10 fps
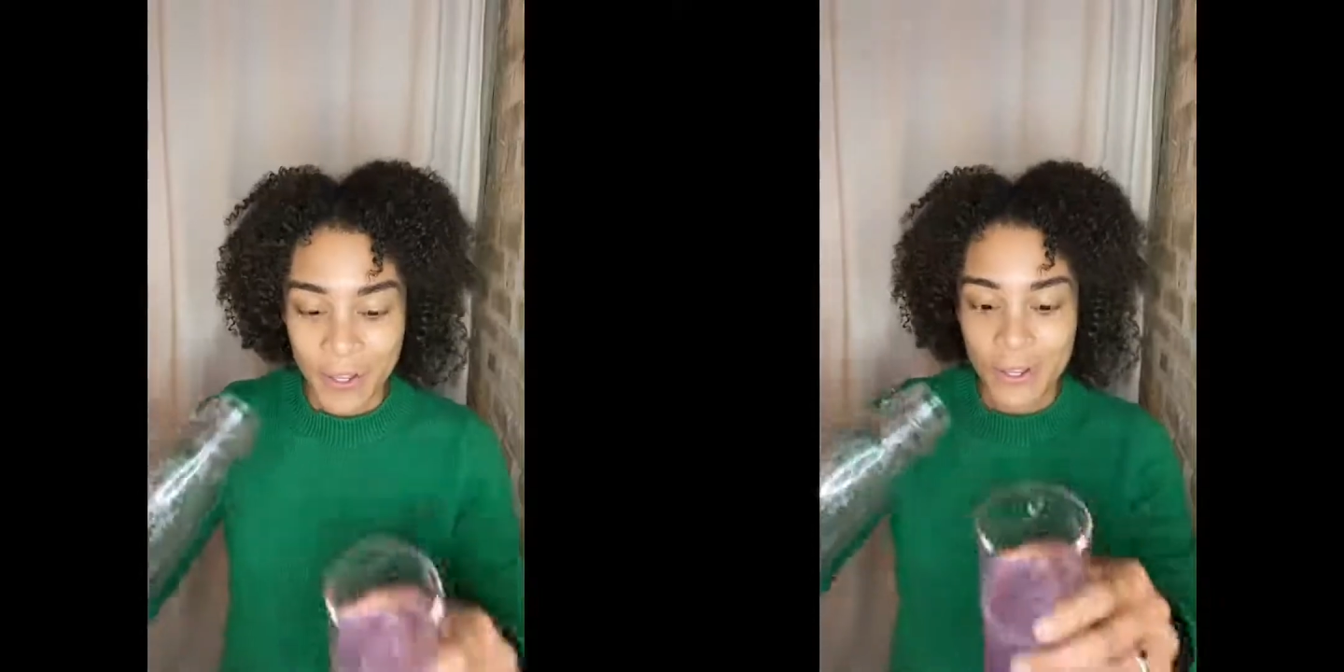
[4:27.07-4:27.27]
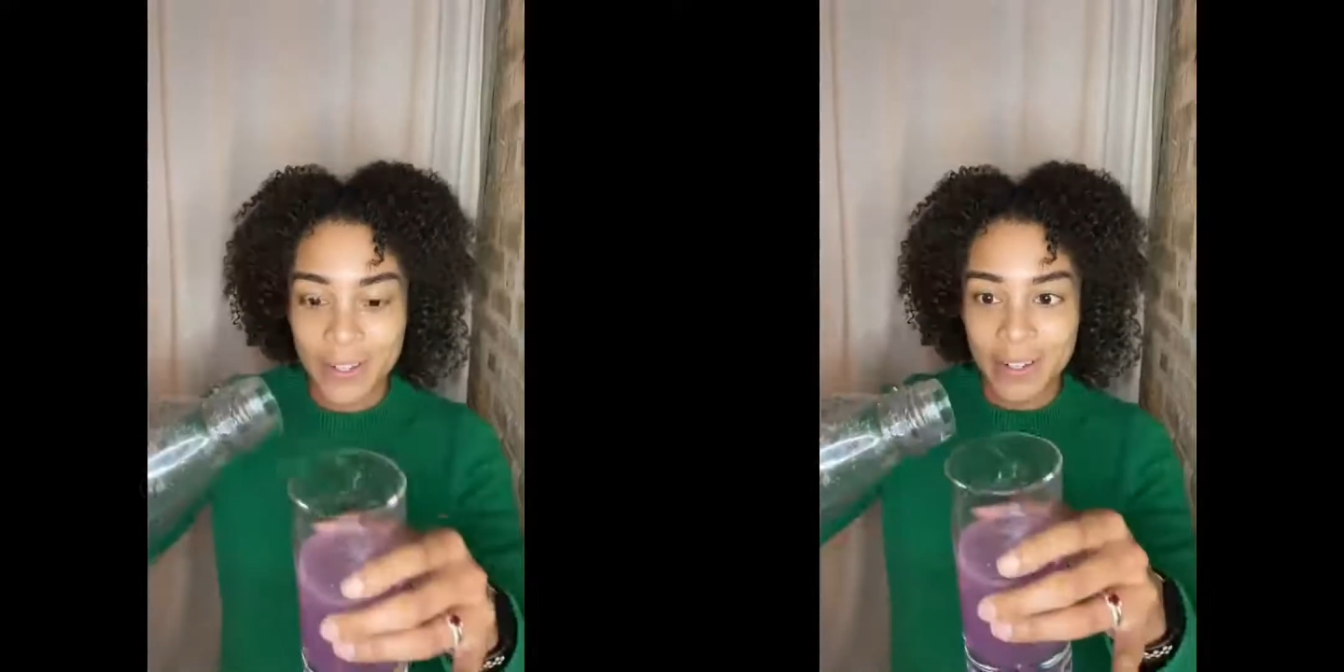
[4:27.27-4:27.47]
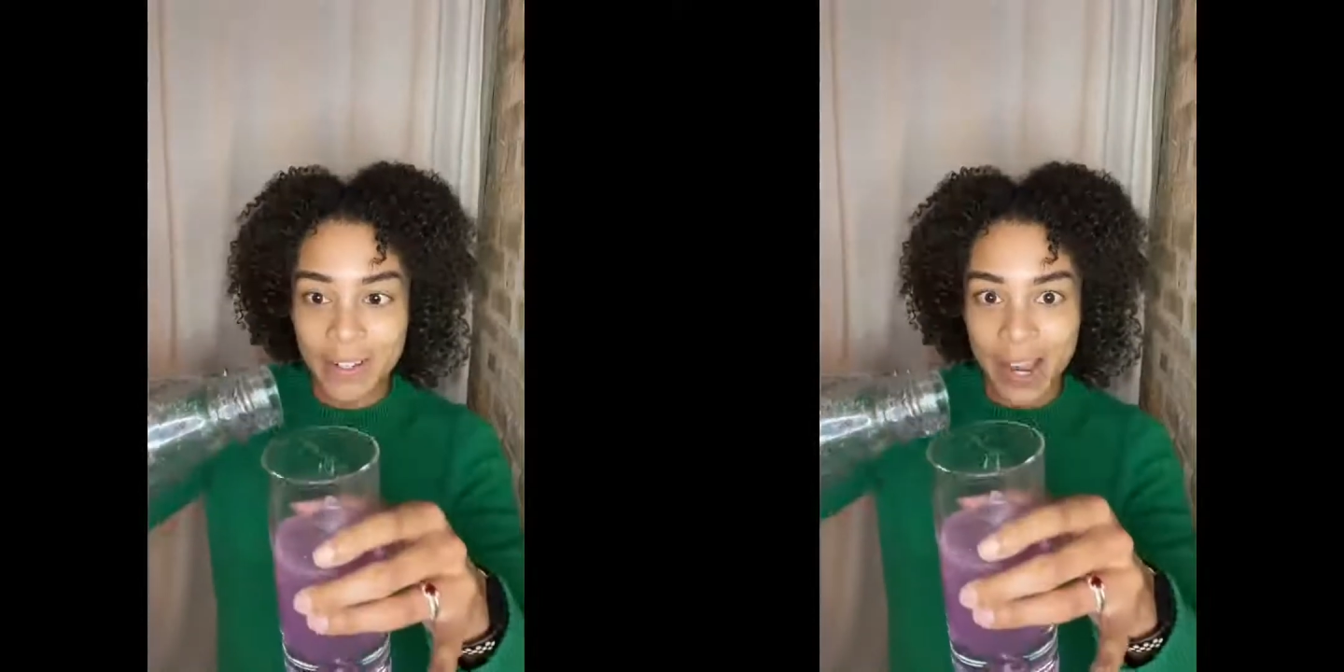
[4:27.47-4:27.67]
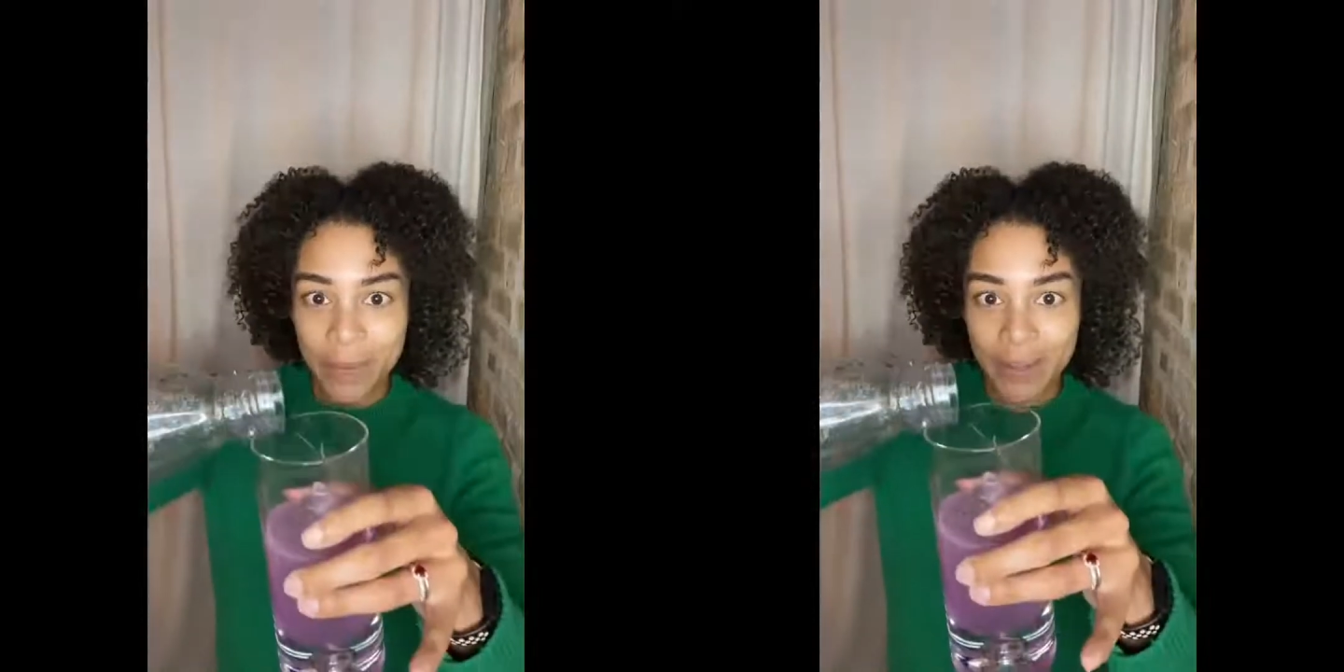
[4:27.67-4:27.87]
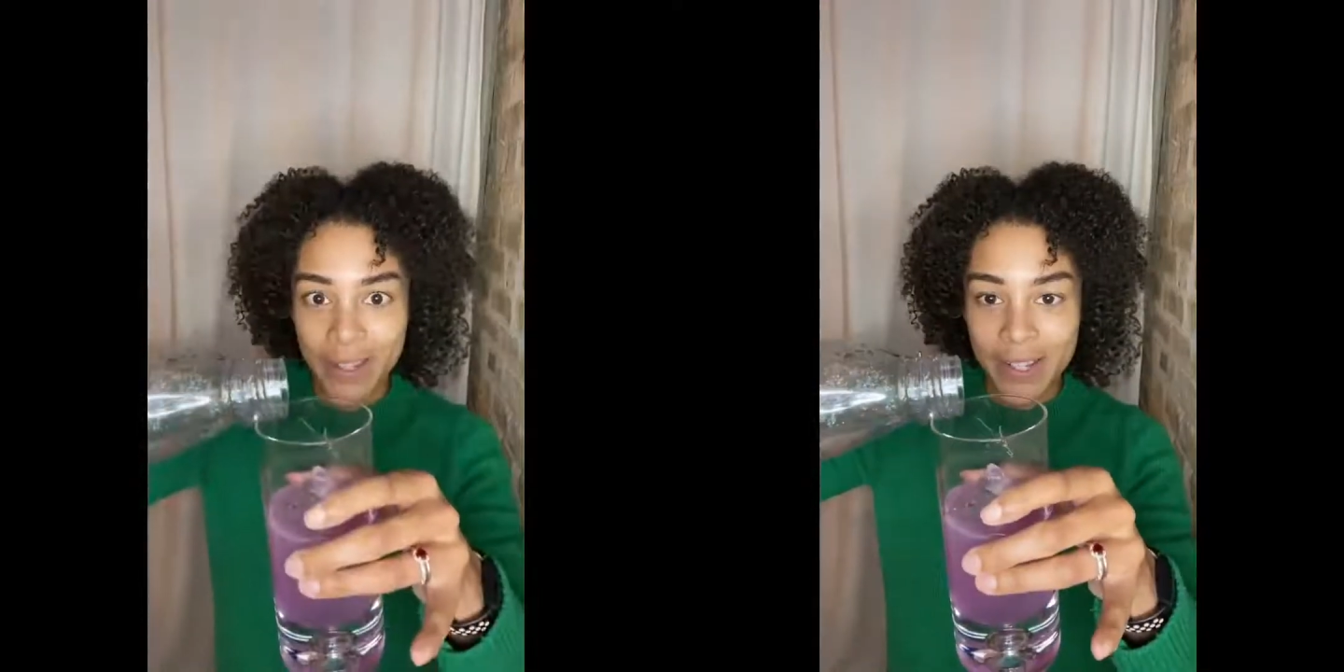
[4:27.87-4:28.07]
Just gonna
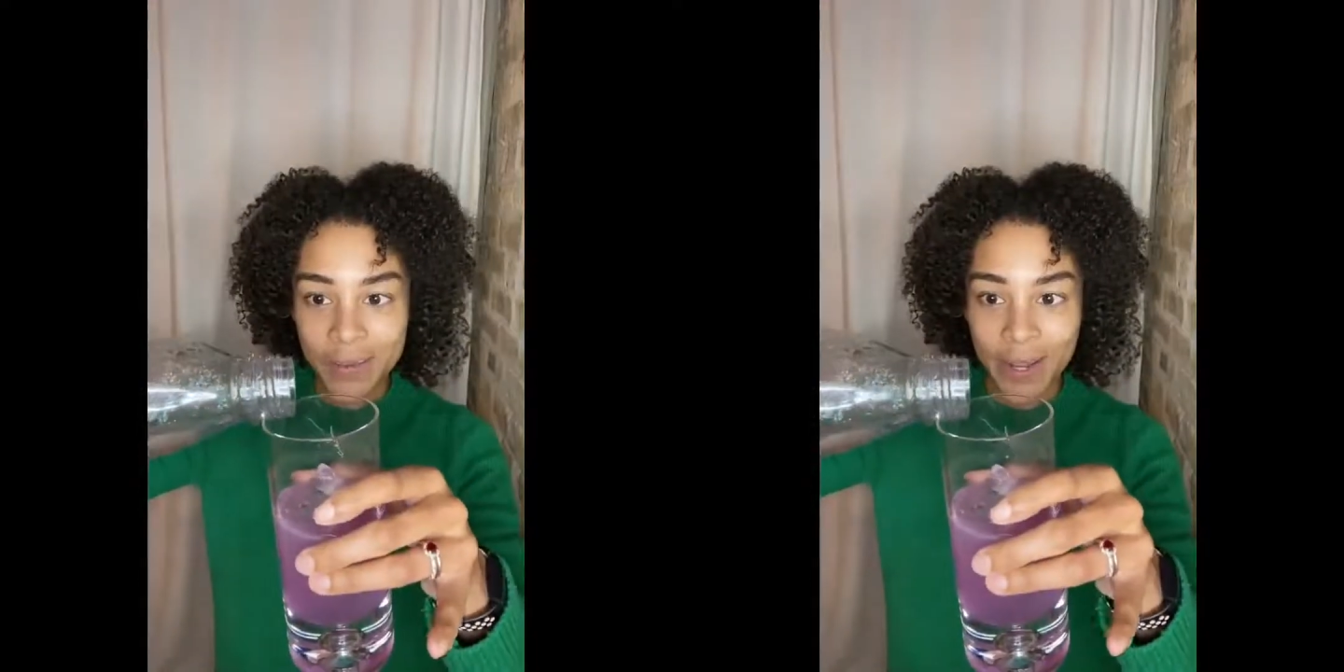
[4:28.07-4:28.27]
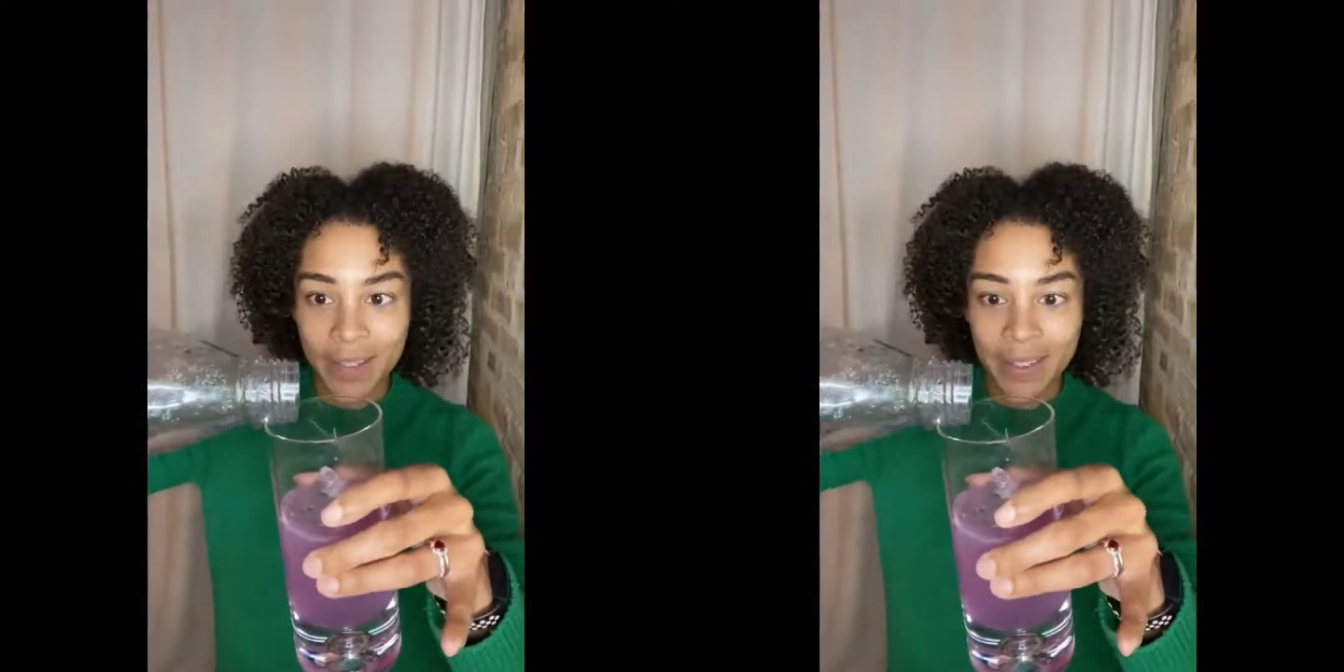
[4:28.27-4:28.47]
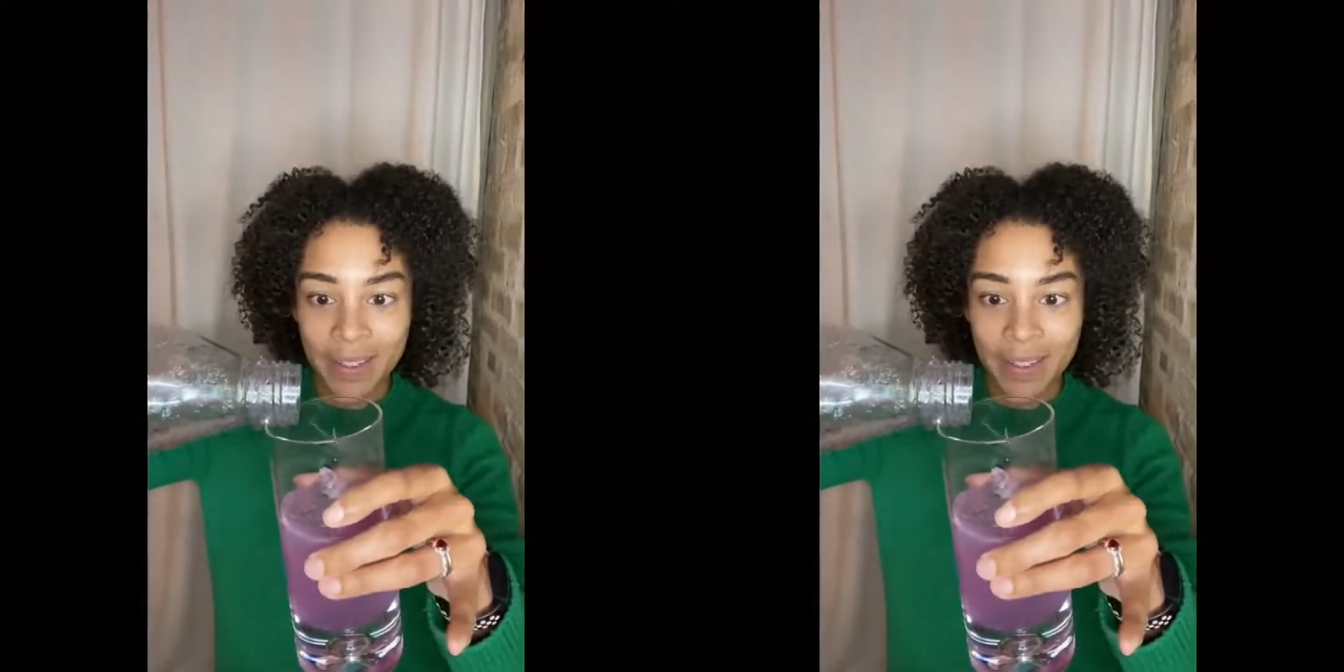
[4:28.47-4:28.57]
top this with